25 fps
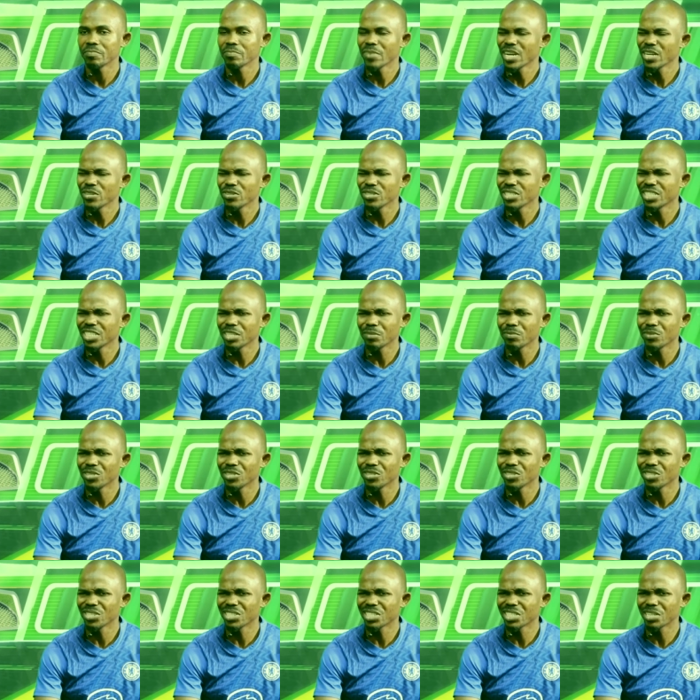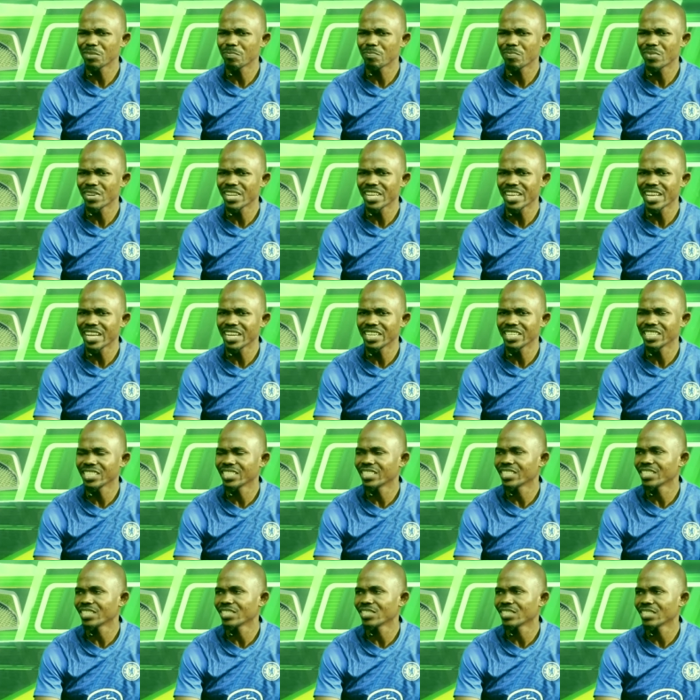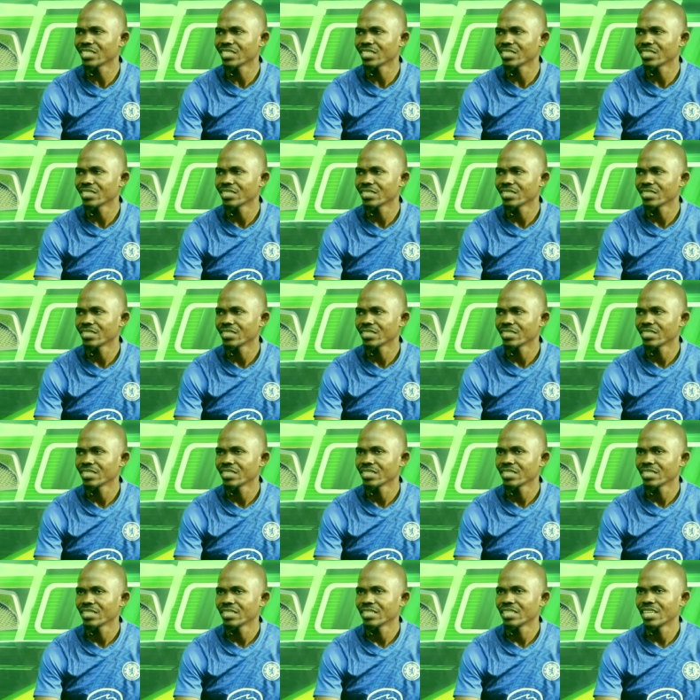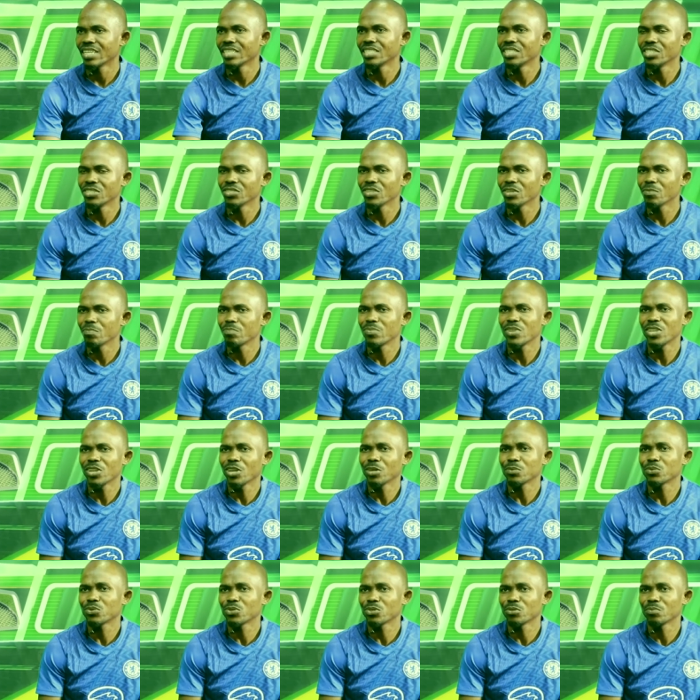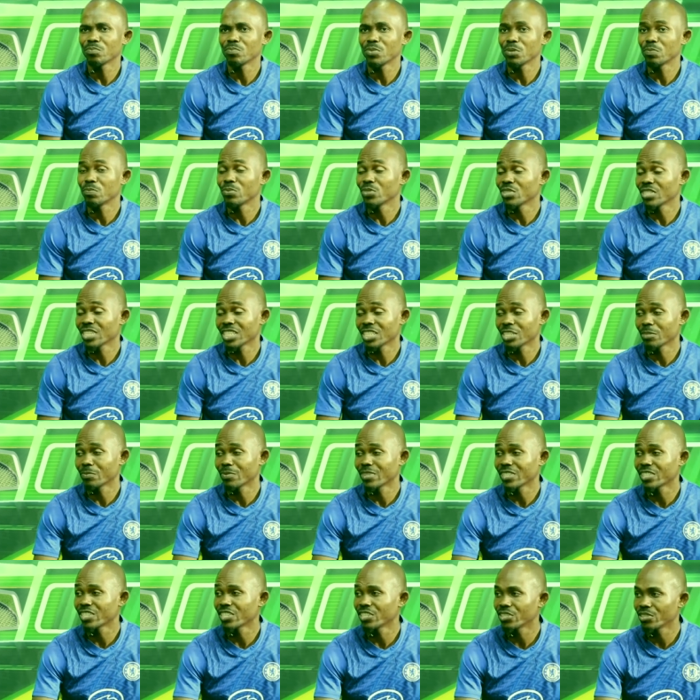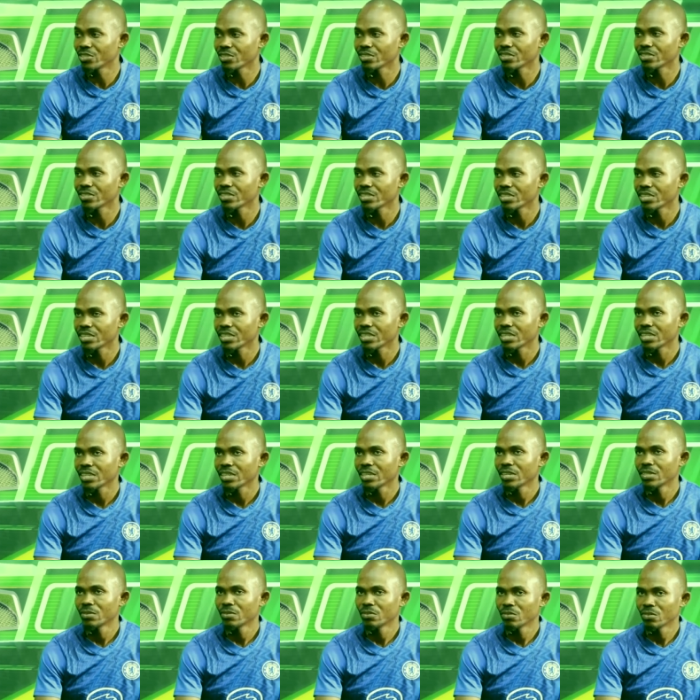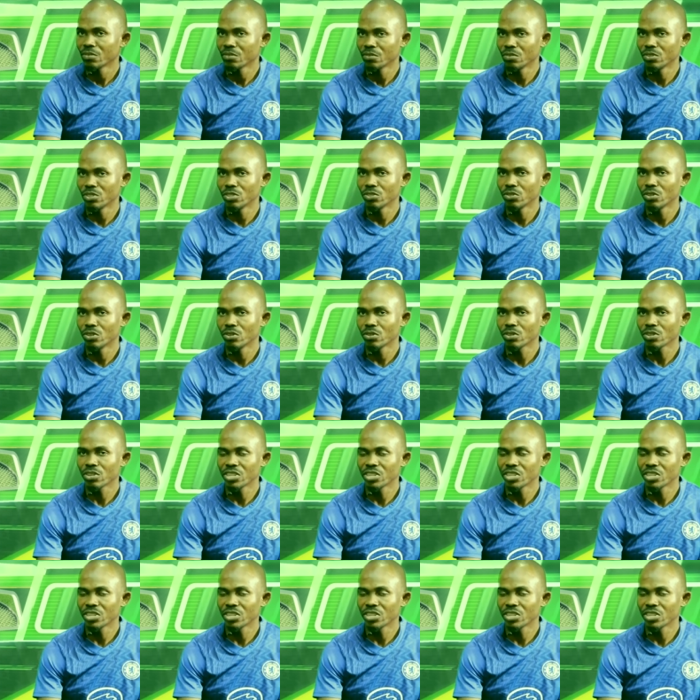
Man U team did not replay anything. They did not play up to people's expectation. You know,